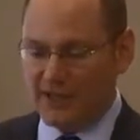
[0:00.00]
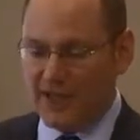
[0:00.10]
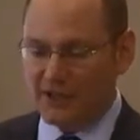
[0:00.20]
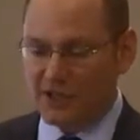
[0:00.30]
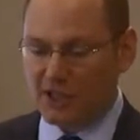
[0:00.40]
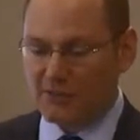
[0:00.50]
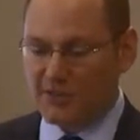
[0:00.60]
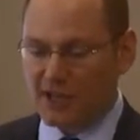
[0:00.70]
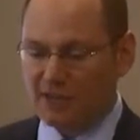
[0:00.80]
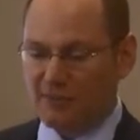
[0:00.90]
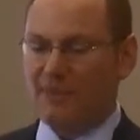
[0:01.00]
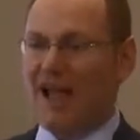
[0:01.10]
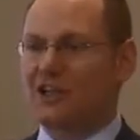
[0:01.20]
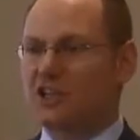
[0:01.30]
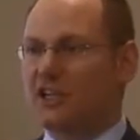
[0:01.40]
Now, in terms of
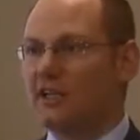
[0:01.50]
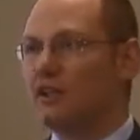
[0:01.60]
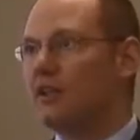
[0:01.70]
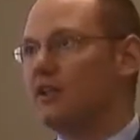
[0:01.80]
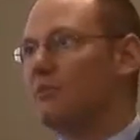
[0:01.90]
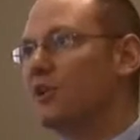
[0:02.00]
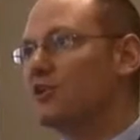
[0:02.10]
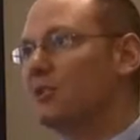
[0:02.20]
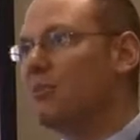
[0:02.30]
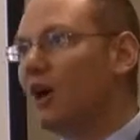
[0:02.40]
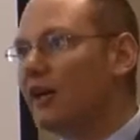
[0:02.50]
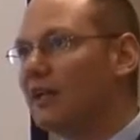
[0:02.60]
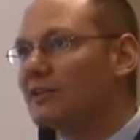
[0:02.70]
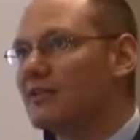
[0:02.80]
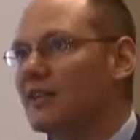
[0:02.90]
imagining emerging
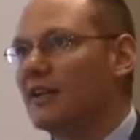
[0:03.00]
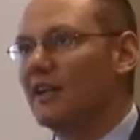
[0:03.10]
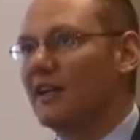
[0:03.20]
markets,